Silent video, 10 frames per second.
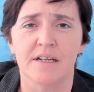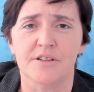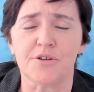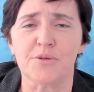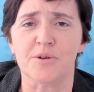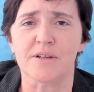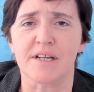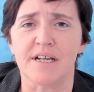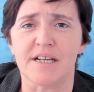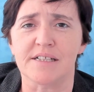The other
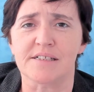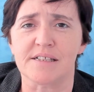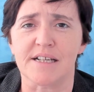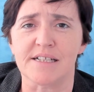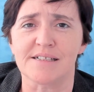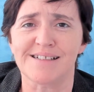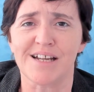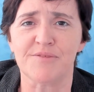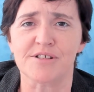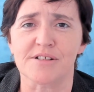one is in
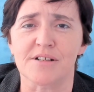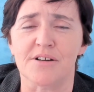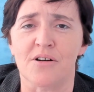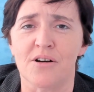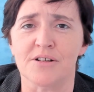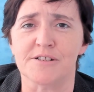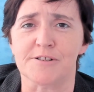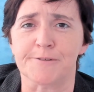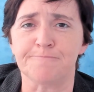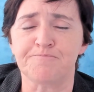Tiverton and
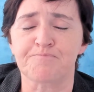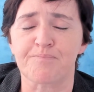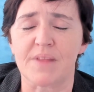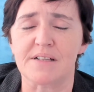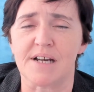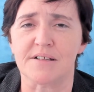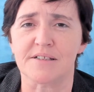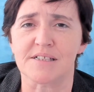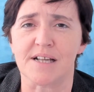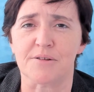Honiton, down in
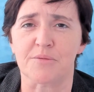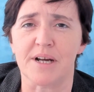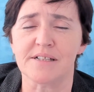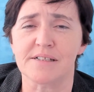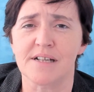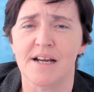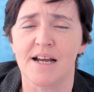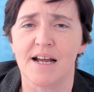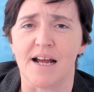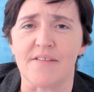the southwest,
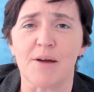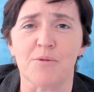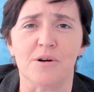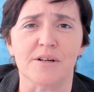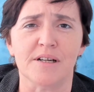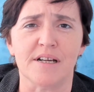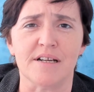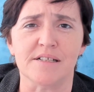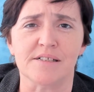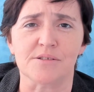and that one
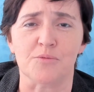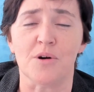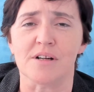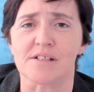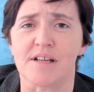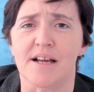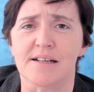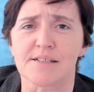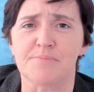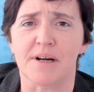is or was
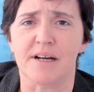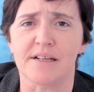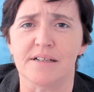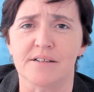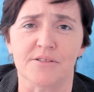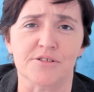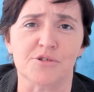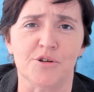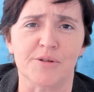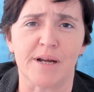held by another
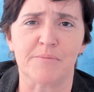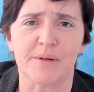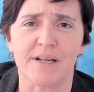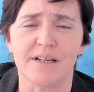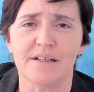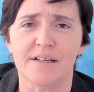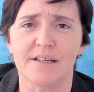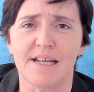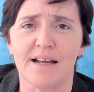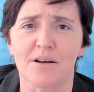Tory MP,
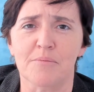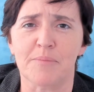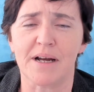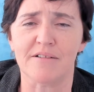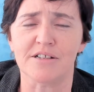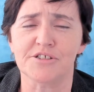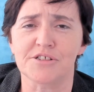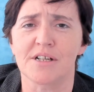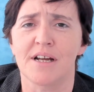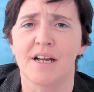Neil
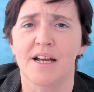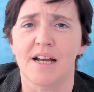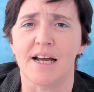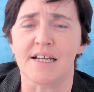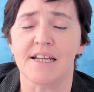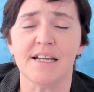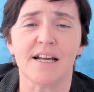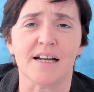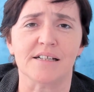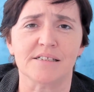Parish, and he
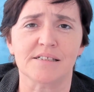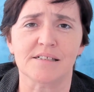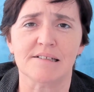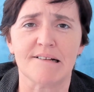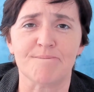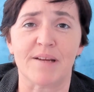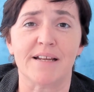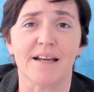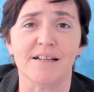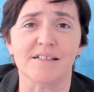has
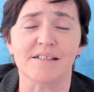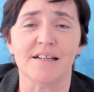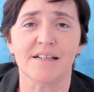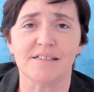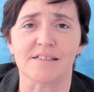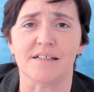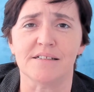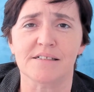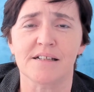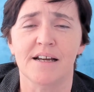vacated his seat,